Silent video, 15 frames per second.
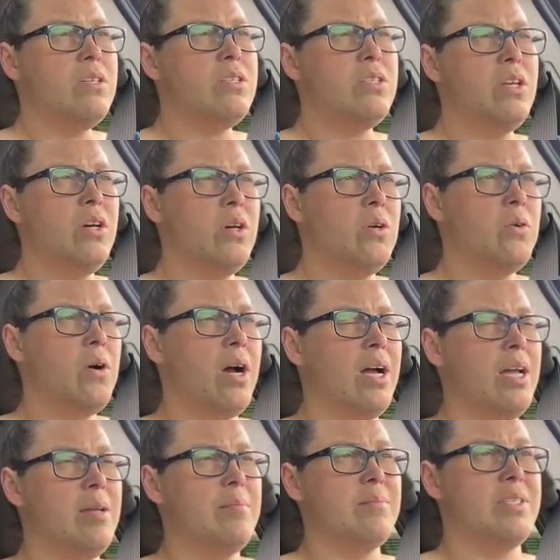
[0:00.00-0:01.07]
So
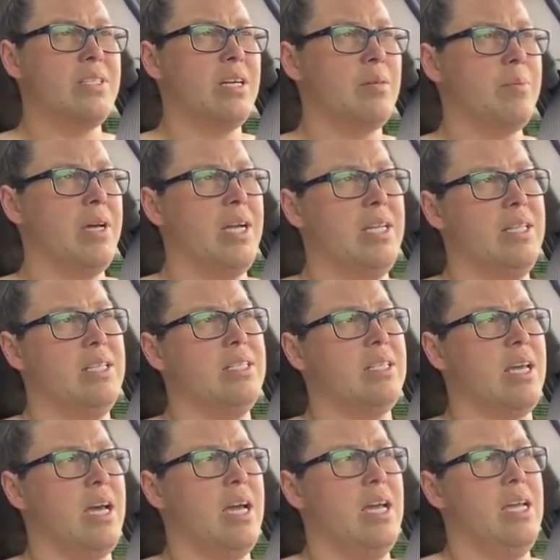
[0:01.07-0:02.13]
I'm stuck behind this
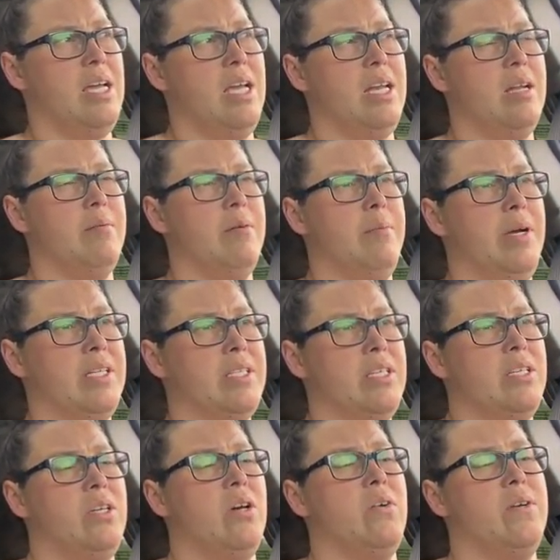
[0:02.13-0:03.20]
guy, and I'm about
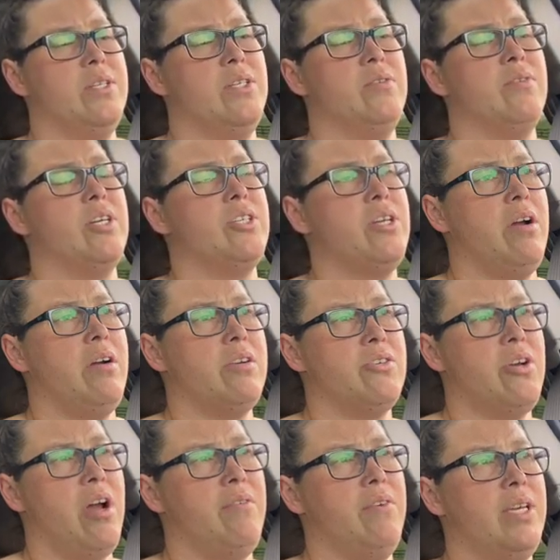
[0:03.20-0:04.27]
to go into rush hour
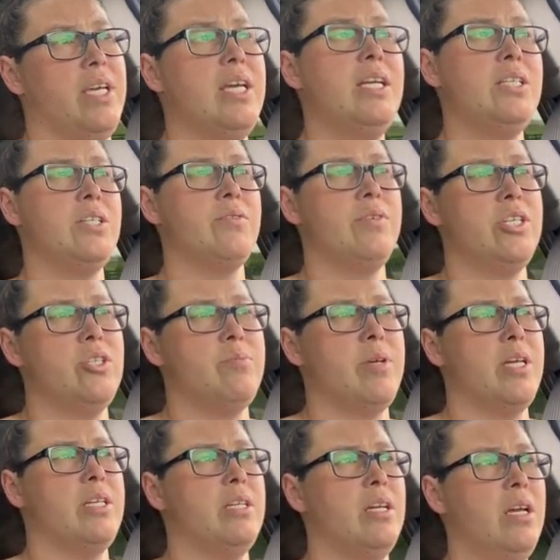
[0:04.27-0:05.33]
traffic into
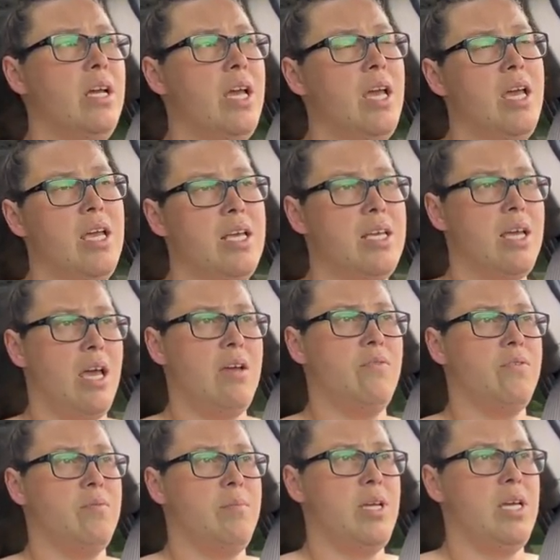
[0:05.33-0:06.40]
Richmond. Yay
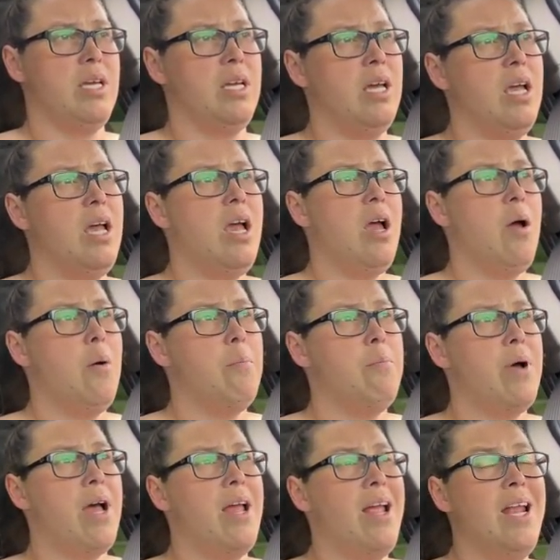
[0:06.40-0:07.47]
for me.
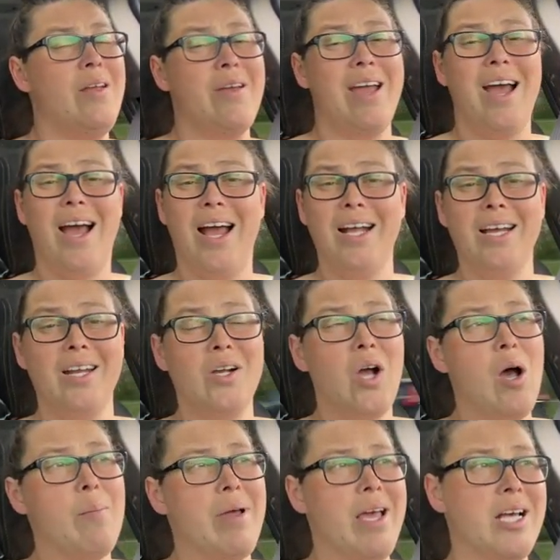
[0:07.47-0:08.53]
But anyway, I gotta
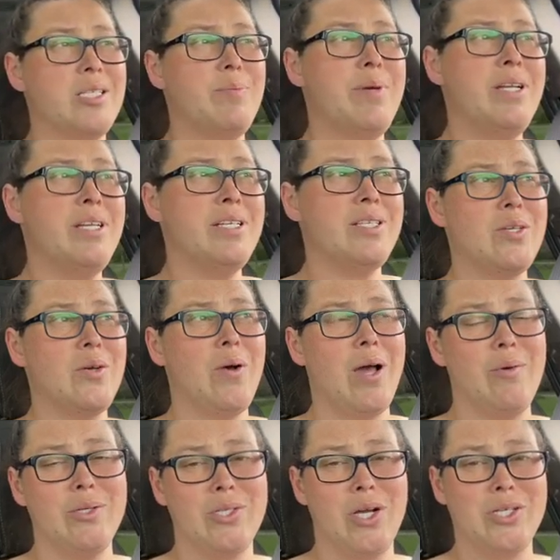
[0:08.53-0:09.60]
call my husband,
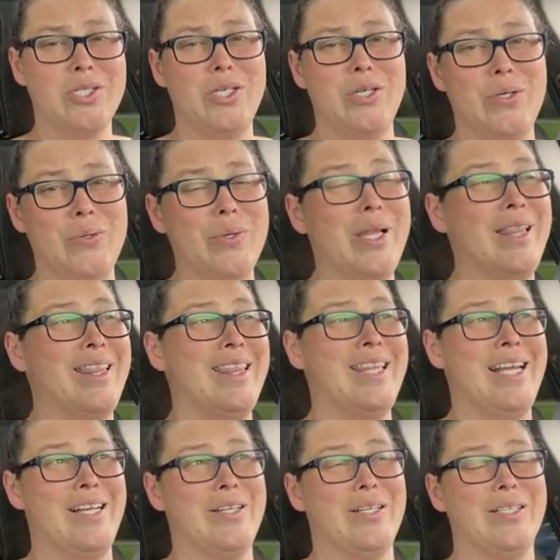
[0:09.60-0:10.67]
I will talk to you
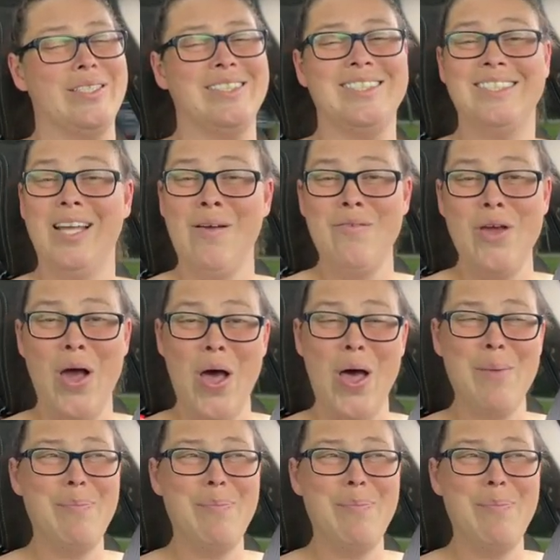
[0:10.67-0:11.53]
later. Love y'all,